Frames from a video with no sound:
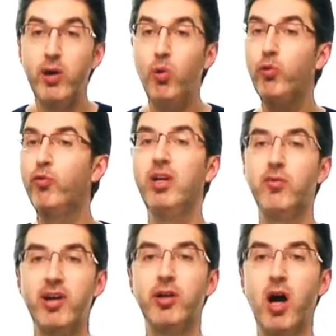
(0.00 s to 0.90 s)
We all
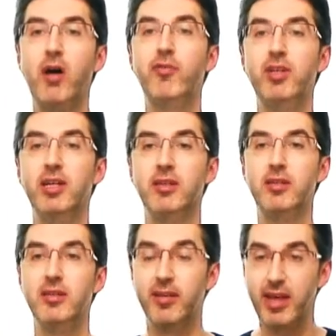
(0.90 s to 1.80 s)
feel very
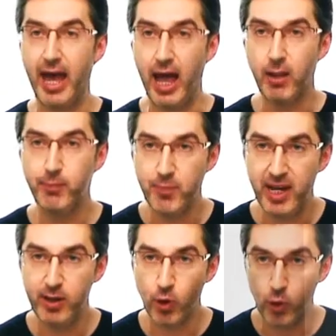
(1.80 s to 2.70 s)
confident that
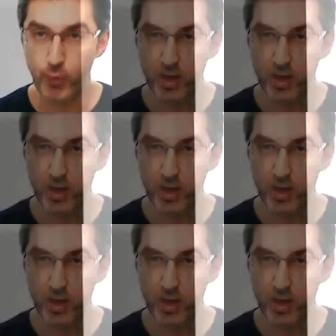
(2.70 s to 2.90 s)
help may